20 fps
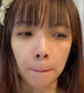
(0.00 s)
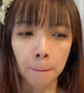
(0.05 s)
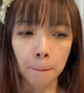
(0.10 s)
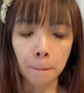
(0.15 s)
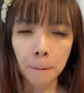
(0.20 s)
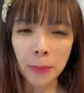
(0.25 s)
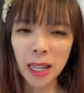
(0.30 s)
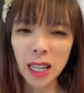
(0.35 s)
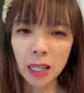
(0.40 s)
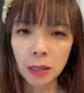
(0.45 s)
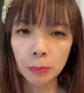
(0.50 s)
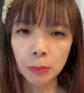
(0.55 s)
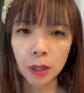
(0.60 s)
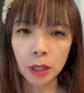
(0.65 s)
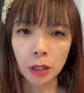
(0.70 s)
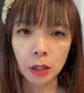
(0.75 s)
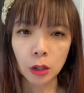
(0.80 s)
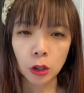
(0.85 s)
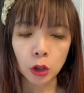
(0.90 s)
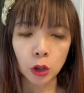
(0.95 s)

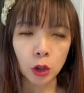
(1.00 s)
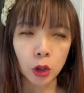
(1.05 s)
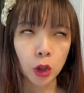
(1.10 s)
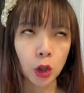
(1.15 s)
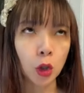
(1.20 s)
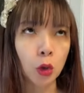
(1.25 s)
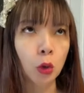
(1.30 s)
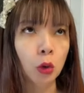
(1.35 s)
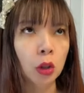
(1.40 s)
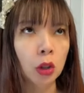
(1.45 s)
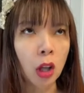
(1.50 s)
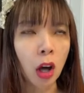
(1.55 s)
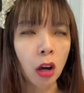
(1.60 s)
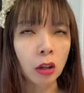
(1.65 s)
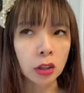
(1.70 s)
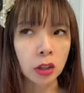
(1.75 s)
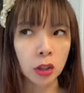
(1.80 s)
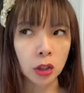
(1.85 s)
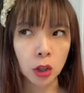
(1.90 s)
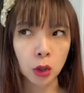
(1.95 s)
Maybe you
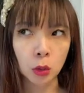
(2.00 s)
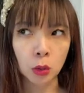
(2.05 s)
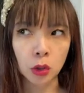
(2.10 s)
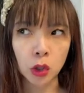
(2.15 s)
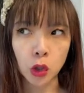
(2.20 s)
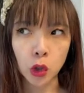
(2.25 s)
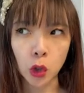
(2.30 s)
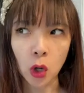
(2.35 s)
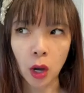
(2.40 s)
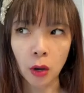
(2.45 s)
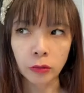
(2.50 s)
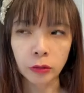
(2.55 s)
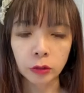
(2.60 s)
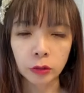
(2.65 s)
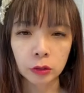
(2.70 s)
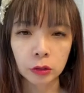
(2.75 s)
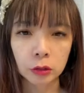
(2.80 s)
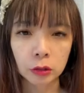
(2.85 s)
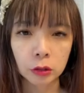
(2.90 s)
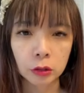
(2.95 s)
lost your job
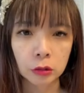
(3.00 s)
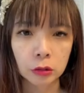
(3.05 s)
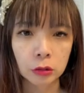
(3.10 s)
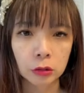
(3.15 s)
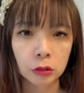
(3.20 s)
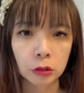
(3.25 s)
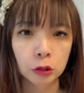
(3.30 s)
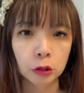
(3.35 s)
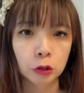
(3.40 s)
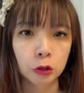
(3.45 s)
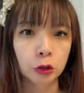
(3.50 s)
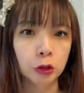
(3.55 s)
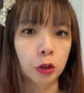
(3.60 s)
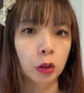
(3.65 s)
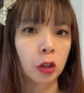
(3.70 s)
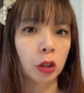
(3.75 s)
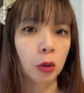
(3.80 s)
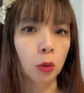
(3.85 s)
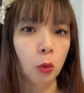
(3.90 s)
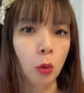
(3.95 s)

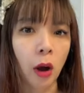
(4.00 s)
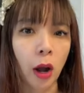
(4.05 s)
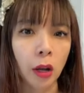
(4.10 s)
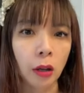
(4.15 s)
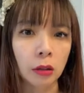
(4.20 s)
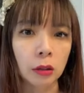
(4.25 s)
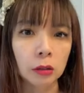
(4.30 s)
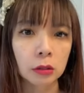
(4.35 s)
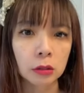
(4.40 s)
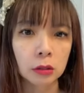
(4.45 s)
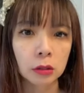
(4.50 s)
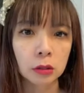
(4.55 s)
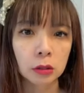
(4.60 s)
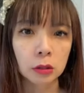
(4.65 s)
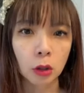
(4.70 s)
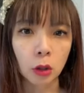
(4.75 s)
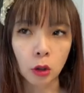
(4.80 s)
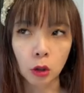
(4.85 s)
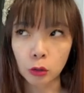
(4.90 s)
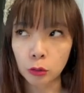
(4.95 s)
for a while
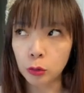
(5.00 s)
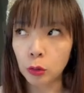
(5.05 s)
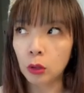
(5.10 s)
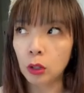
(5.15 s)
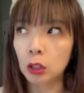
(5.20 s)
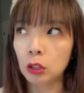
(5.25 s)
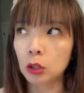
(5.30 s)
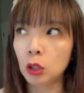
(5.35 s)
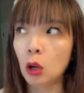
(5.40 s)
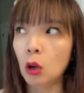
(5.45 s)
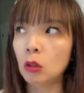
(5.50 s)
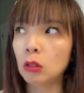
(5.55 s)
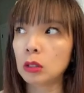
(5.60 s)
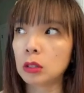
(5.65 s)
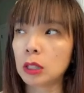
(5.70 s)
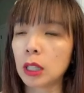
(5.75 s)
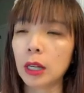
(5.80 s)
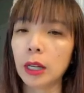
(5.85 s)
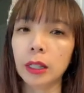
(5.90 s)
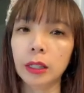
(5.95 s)
or for a long
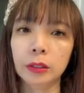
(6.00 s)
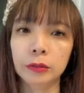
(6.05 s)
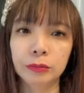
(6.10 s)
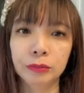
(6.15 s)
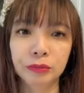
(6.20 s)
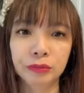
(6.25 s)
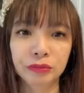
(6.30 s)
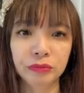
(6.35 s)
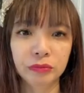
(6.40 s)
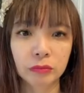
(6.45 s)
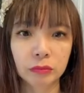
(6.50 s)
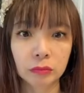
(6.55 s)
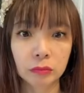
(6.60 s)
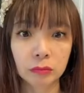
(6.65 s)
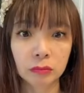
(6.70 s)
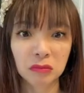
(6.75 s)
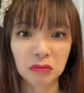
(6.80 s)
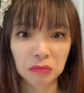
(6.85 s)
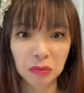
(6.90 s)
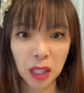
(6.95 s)
time,
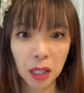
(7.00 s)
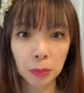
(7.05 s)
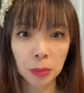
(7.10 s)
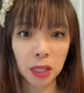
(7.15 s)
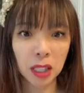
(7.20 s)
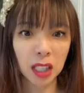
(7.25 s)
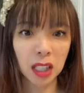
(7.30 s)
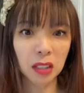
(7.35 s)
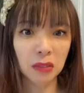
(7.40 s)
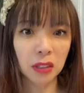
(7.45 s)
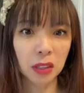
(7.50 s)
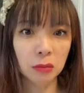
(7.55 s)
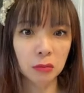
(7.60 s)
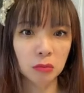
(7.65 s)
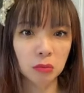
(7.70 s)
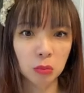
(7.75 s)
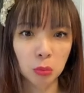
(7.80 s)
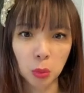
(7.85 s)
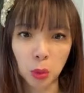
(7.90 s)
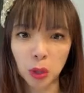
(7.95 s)
maybe
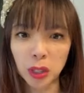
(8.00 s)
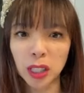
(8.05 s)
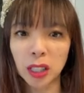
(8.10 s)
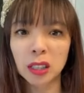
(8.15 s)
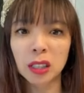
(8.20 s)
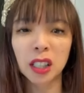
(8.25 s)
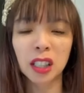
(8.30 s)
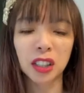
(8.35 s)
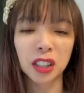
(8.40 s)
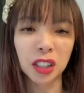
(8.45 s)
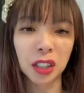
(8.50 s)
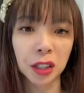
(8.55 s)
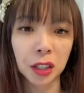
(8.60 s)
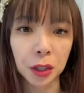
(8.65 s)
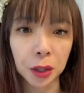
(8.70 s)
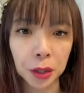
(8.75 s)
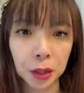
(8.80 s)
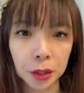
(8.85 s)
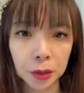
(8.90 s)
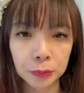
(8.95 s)
even more than a
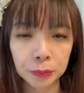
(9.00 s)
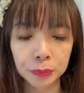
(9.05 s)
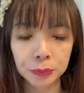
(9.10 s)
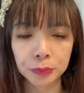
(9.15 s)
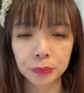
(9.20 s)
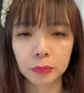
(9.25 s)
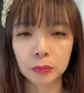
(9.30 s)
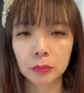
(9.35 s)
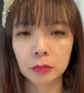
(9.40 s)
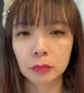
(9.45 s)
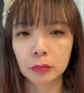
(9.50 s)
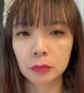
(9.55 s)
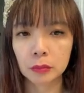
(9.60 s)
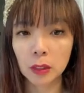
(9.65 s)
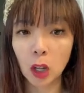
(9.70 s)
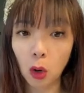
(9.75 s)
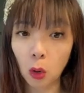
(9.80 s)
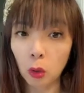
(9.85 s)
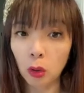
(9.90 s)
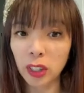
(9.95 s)
year
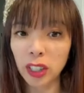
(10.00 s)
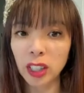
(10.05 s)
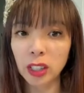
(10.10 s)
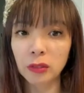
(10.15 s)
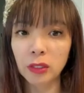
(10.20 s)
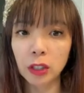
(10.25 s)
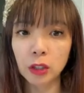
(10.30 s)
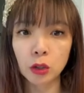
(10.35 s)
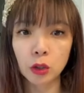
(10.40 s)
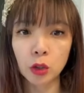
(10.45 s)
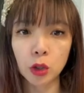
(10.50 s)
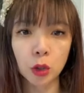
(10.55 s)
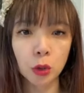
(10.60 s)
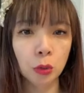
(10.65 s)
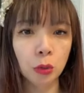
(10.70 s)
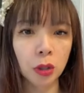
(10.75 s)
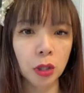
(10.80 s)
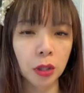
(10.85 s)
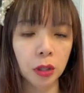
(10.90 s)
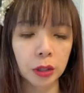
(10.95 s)
or even
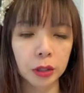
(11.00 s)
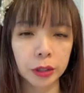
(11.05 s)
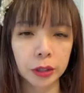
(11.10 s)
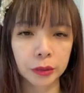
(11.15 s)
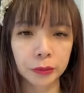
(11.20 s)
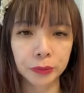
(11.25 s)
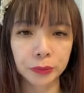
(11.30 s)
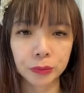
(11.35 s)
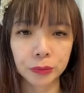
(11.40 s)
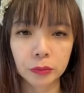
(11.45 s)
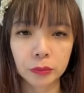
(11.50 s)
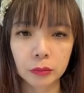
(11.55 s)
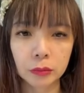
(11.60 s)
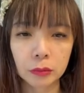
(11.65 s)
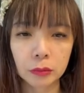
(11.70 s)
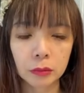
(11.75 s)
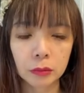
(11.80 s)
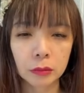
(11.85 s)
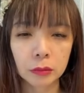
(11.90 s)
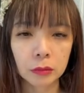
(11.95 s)
two years.
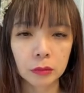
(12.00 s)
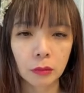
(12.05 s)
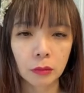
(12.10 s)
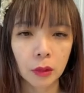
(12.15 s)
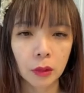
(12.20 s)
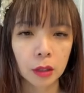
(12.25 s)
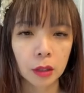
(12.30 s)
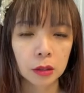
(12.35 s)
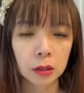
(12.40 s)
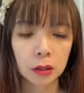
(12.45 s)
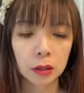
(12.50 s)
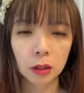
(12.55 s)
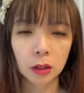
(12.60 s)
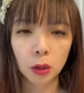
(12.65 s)
The